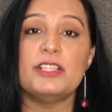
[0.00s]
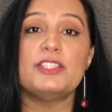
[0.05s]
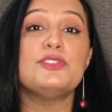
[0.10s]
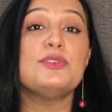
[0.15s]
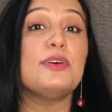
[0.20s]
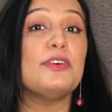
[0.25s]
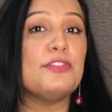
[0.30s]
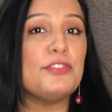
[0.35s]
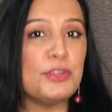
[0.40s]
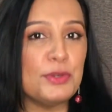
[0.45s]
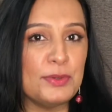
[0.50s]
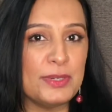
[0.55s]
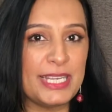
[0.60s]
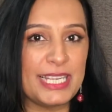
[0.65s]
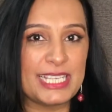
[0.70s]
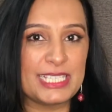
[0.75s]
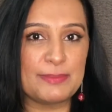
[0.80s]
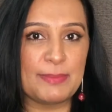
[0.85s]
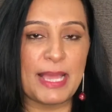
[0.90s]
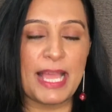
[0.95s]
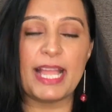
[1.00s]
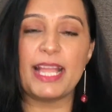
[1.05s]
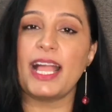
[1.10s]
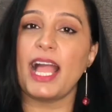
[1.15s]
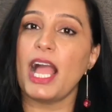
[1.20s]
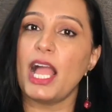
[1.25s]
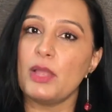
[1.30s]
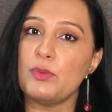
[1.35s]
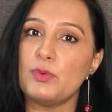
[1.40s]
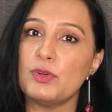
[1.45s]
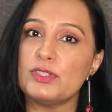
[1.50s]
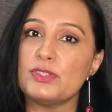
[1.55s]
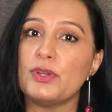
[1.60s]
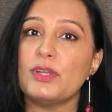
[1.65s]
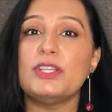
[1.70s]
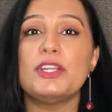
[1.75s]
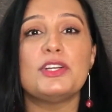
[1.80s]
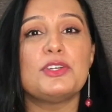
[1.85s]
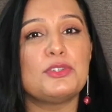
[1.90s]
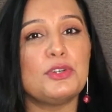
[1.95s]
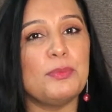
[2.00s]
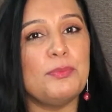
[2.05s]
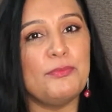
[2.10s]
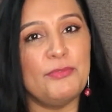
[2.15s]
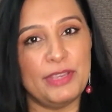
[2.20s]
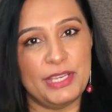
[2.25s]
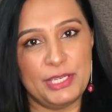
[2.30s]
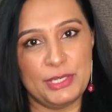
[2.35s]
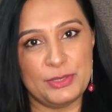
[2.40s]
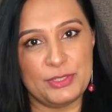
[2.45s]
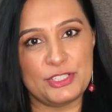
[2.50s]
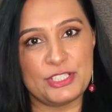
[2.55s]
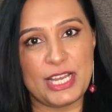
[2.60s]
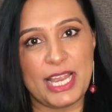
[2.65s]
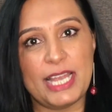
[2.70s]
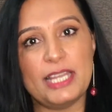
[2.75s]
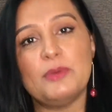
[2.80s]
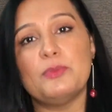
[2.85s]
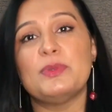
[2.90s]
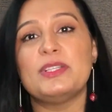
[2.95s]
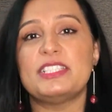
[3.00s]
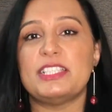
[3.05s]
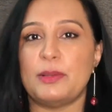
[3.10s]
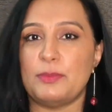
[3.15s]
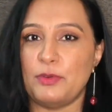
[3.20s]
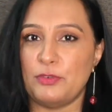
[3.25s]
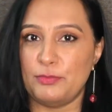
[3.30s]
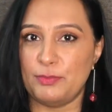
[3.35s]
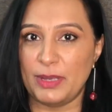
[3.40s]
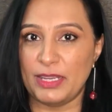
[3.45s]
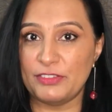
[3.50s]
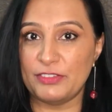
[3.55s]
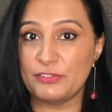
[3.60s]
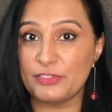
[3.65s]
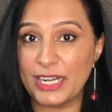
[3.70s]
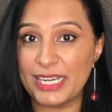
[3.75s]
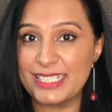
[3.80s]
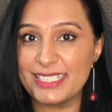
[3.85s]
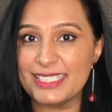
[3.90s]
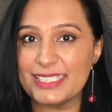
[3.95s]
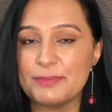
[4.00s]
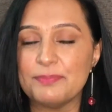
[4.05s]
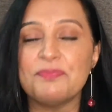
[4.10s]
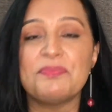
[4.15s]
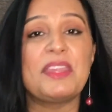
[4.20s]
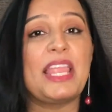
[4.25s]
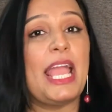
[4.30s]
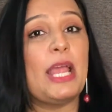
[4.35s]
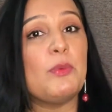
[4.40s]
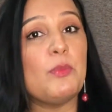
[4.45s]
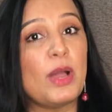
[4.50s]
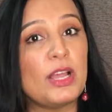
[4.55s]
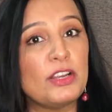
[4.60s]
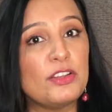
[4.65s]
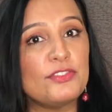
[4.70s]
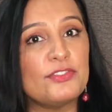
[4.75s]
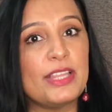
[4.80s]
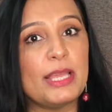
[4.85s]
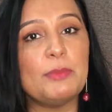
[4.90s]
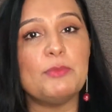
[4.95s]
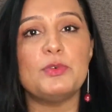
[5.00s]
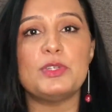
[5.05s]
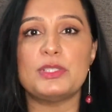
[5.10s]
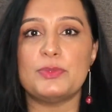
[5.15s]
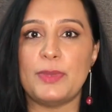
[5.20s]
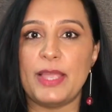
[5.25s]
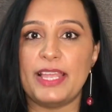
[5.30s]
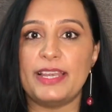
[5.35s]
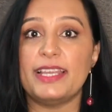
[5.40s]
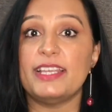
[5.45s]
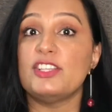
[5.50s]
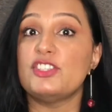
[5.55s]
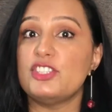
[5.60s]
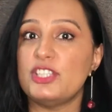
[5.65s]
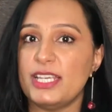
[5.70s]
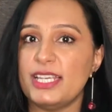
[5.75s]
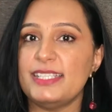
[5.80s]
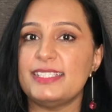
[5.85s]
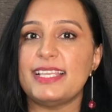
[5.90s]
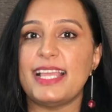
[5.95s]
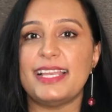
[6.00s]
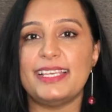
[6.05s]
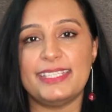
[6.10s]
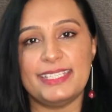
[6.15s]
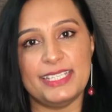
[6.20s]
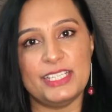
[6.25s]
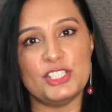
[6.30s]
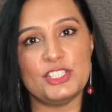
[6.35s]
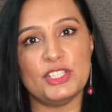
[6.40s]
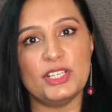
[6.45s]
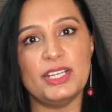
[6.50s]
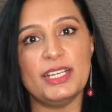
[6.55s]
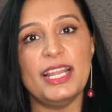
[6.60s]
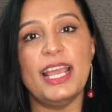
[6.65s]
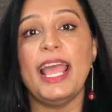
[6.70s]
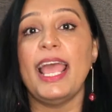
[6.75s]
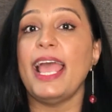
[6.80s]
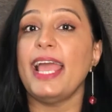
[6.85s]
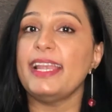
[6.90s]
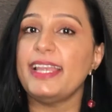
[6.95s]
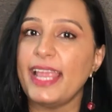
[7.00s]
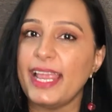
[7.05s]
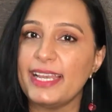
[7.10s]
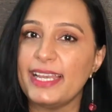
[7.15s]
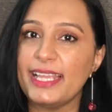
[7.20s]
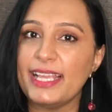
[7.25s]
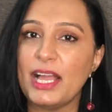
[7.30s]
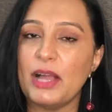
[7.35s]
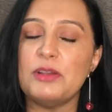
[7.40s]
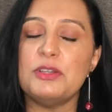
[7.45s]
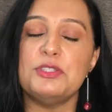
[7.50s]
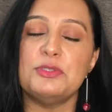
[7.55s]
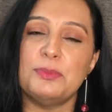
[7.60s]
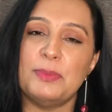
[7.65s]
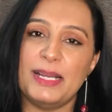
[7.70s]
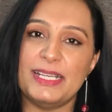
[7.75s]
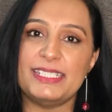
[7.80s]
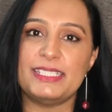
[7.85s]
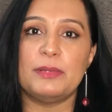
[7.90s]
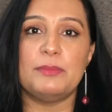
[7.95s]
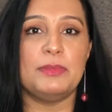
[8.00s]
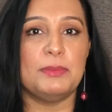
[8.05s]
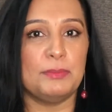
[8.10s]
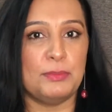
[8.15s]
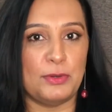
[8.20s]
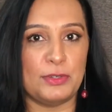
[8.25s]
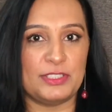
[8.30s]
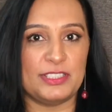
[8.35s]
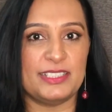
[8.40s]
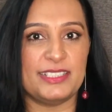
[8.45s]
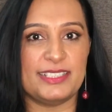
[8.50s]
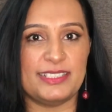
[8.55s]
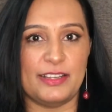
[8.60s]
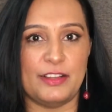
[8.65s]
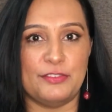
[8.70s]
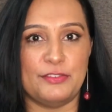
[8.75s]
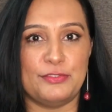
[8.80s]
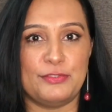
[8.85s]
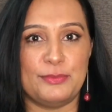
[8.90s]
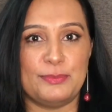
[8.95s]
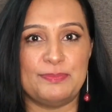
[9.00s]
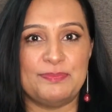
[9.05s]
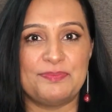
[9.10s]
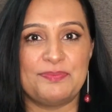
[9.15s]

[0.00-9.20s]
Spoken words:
So a few days back I was on a group video chat with some of my friends and one of them was wearing jeans and t-shirt and heading out to buy some important stuff.